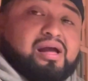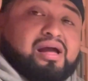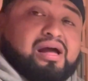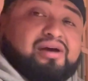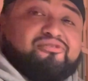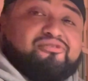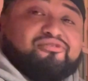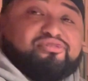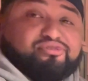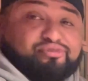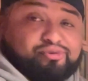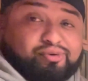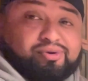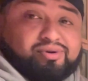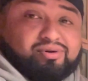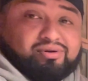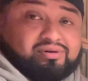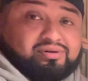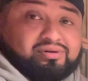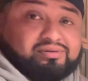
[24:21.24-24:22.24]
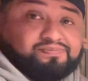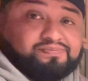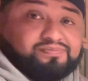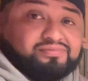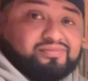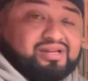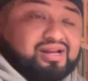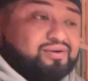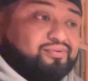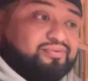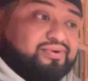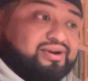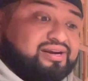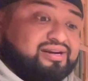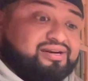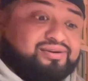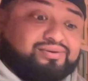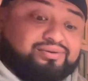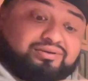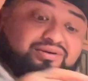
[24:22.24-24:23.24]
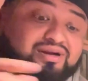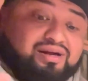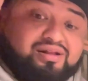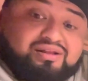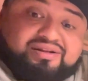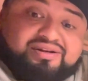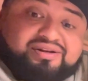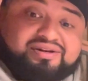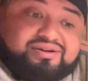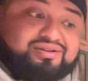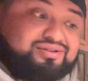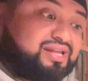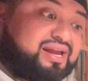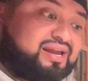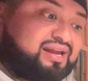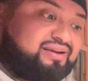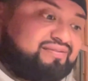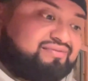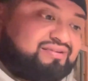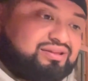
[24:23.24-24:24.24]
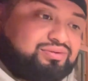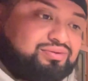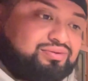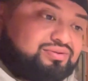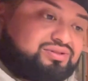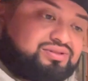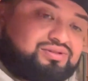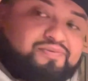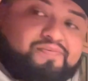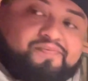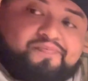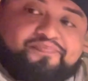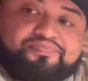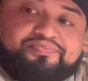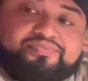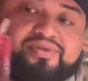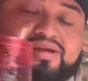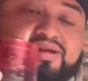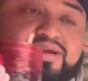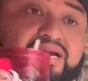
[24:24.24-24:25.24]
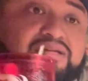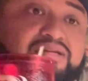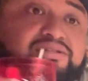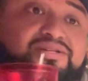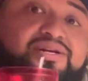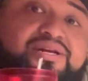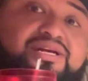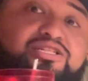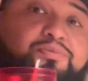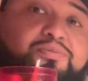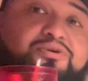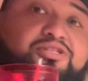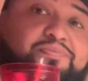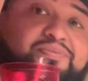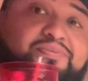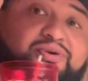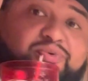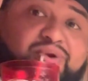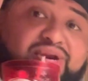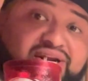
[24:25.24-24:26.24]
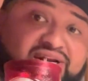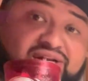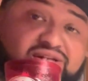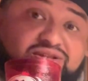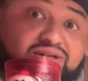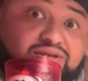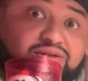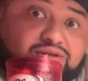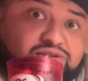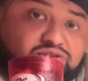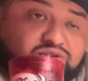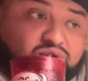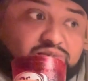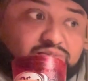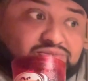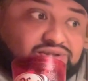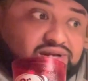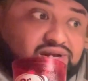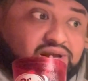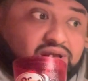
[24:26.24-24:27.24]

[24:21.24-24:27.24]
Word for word: I'm full. I'm ready to call it a day, vatos. And today's supposed to be raining, thunderstorms.